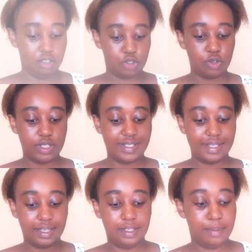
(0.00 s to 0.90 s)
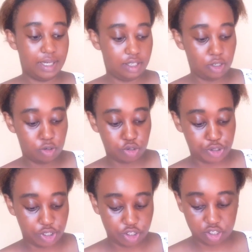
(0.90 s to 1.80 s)
So it's Sunday, but I didn't go to
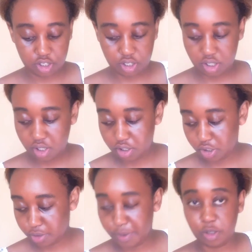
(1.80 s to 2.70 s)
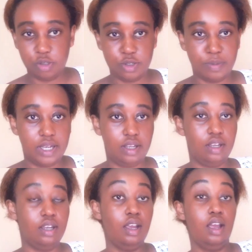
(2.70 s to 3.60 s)
church today just because
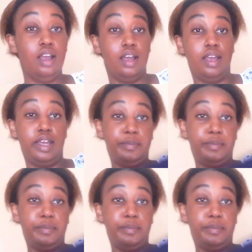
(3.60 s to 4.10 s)
my hair